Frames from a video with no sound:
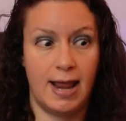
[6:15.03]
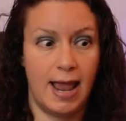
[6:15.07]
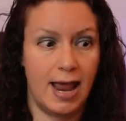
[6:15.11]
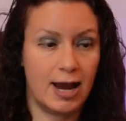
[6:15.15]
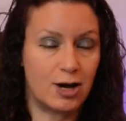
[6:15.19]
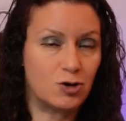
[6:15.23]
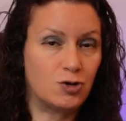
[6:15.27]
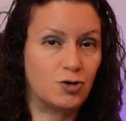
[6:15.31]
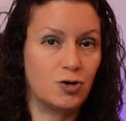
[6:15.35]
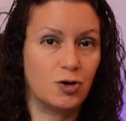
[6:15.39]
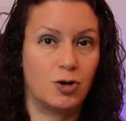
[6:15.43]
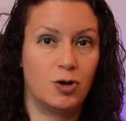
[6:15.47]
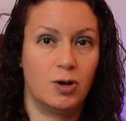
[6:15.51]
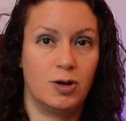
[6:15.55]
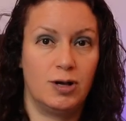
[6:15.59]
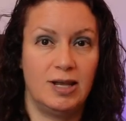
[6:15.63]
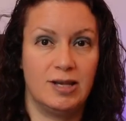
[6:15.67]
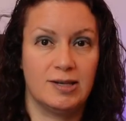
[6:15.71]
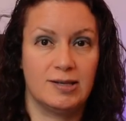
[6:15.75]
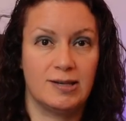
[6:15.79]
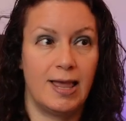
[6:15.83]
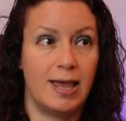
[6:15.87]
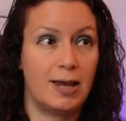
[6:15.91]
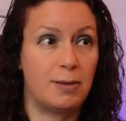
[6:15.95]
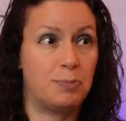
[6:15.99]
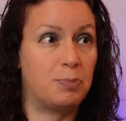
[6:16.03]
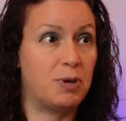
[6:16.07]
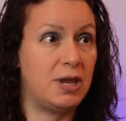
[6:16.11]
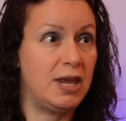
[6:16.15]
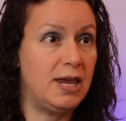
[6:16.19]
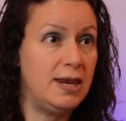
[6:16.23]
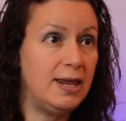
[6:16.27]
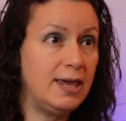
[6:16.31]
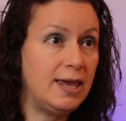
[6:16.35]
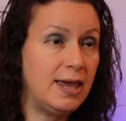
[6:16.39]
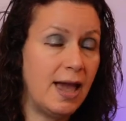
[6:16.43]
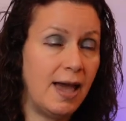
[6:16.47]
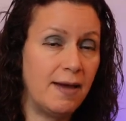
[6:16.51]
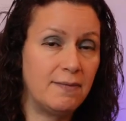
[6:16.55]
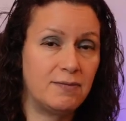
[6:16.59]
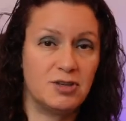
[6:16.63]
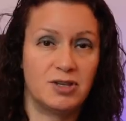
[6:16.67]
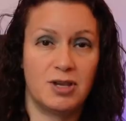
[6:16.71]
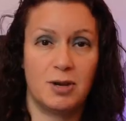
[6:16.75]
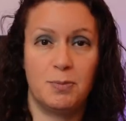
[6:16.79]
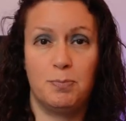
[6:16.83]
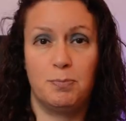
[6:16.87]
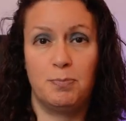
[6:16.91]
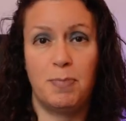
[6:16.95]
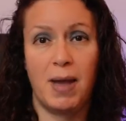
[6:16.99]
extra goodies like PDFs
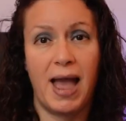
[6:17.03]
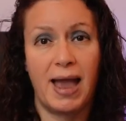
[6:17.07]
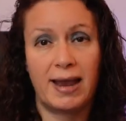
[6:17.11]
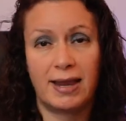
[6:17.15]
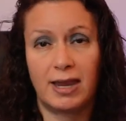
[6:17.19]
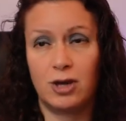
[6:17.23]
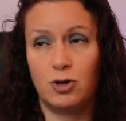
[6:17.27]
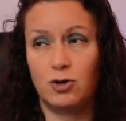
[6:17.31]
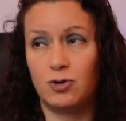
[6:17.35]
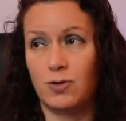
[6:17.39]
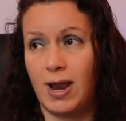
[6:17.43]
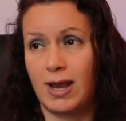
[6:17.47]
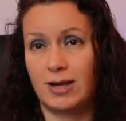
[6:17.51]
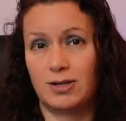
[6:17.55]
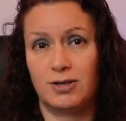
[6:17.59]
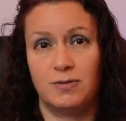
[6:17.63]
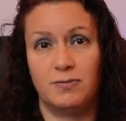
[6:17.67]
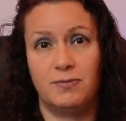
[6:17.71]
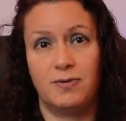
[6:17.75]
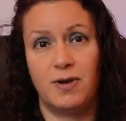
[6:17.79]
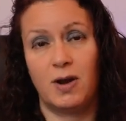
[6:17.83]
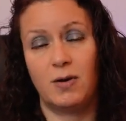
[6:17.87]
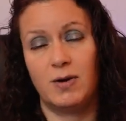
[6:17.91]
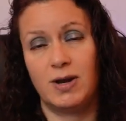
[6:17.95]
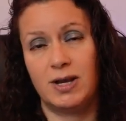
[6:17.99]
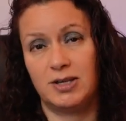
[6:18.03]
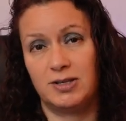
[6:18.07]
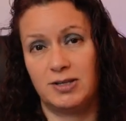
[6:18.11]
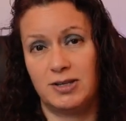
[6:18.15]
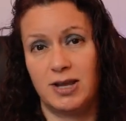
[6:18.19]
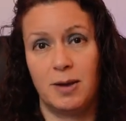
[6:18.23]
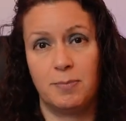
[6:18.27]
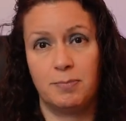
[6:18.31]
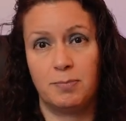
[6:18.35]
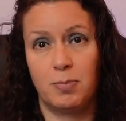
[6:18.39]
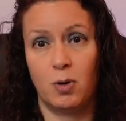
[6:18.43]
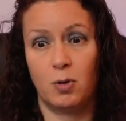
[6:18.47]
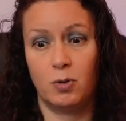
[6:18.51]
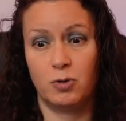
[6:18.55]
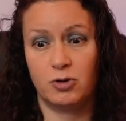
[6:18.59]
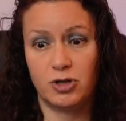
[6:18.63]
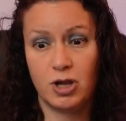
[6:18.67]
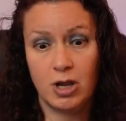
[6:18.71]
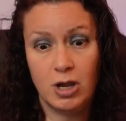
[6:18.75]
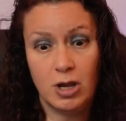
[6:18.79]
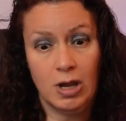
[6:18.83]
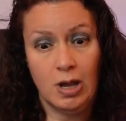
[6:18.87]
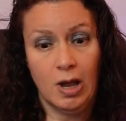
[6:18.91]
and backing tracks in various tempos,